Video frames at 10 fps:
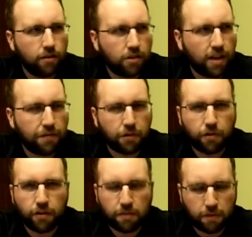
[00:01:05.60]
just after
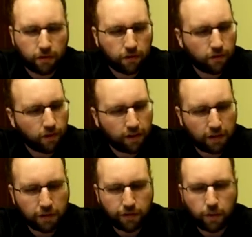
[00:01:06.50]
Christmas, and they
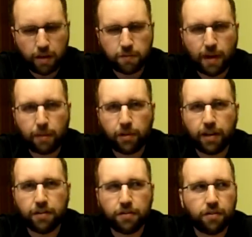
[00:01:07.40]
were giving away these
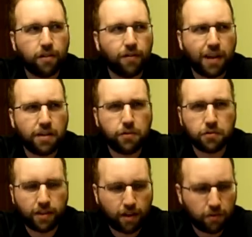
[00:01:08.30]
bobbleheads of Eddie
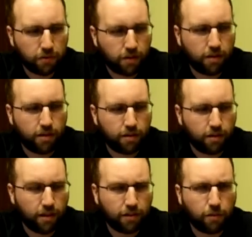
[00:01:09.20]
Doucette, who was the
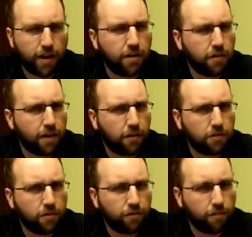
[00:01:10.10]
I think radio
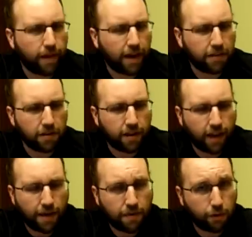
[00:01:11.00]
announcer from back in the
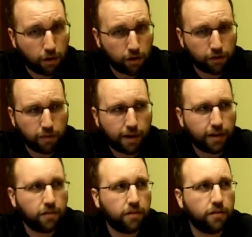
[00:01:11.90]
day. I've never heard of him
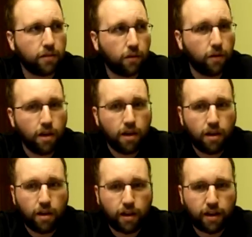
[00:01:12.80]
honestly, so
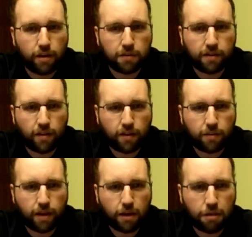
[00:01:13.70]
I ended up selling
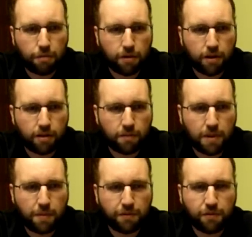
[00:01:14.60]
my three.
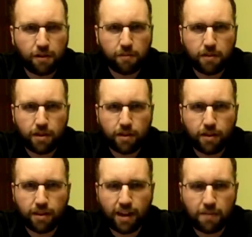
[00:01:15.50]
People in front of
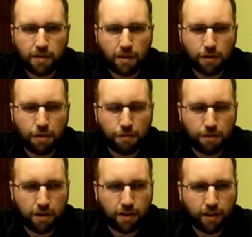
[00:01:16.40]
me gave me their
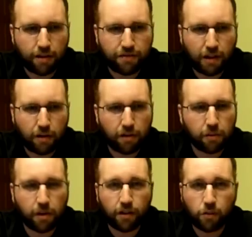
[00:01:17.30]
three, and then I found another
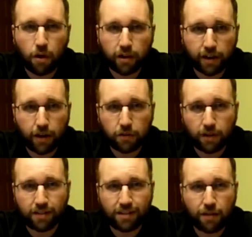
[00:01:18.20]
one as walking out, so I
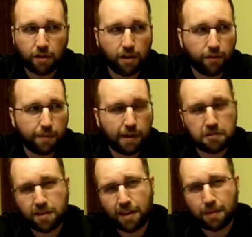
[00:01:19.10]
had seven of them, and I
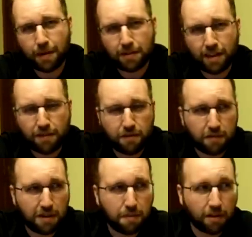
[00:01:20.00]
was netting about 10,
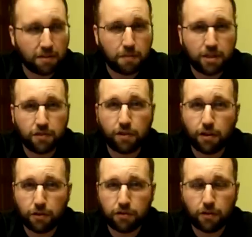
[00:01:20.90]
15 bucks a piece for
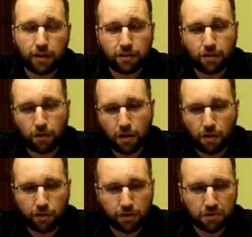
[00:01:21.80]
those. So I sold
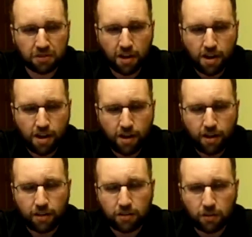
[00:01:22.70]
all those,
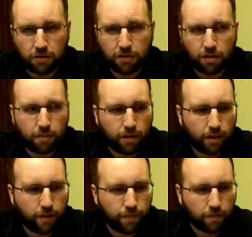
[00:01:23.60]
sold some
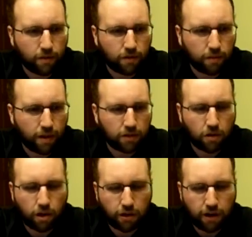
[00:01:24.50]
um, some
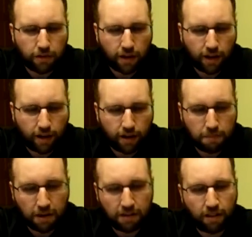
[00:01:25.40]
extra autographs I had,
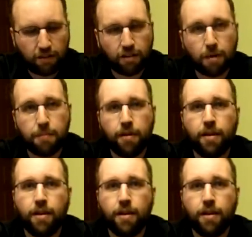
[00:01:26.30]
and picked this up.